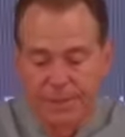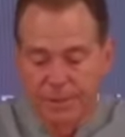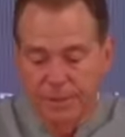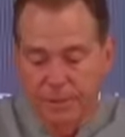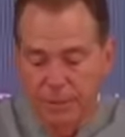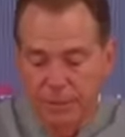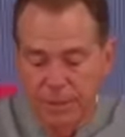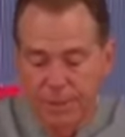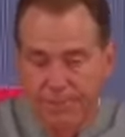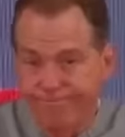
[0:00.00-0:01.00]

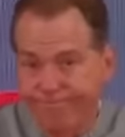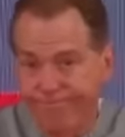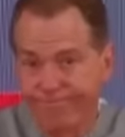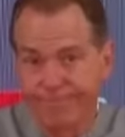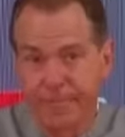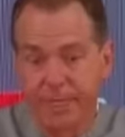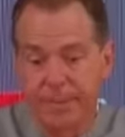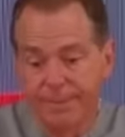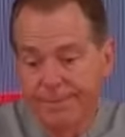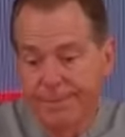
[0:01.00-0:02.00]
So,
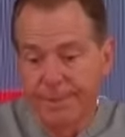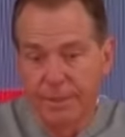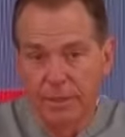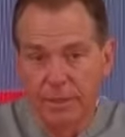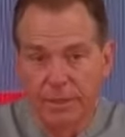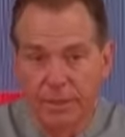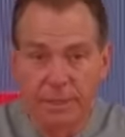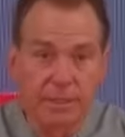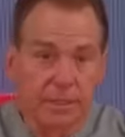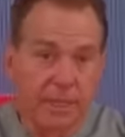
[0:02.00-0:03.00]
and, you know,
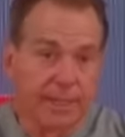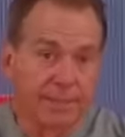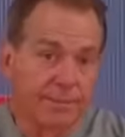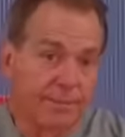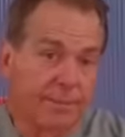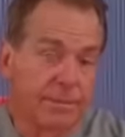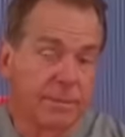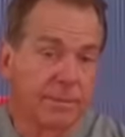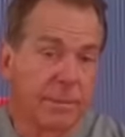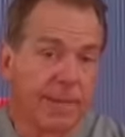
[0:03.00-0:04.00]
he's kind of
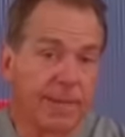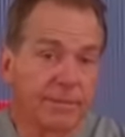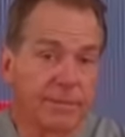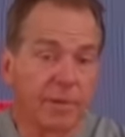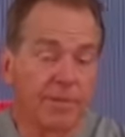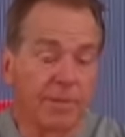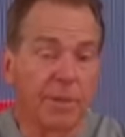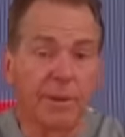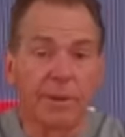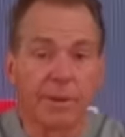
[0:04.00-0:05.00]
made himself a
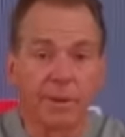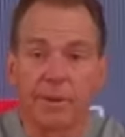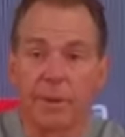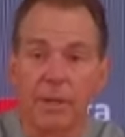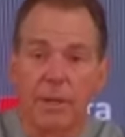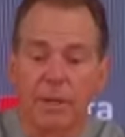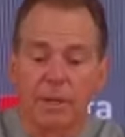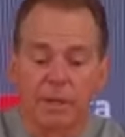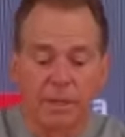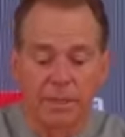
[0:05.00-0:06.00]
player
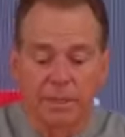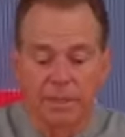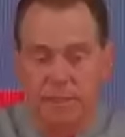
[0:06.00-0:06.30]
here.